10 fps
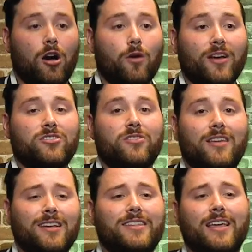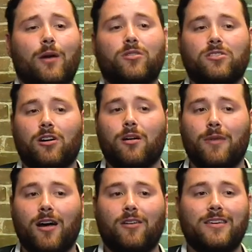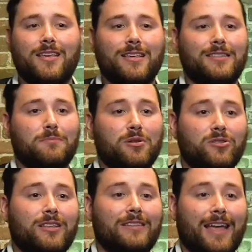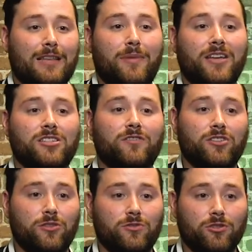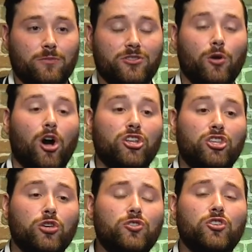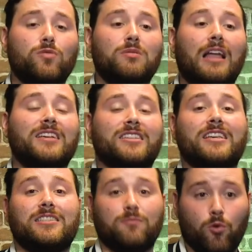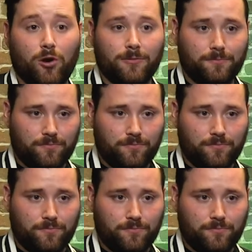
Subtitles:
All right, so the next thing I want to talk about is building landing pages for YouTube. So on YouTube, less is more.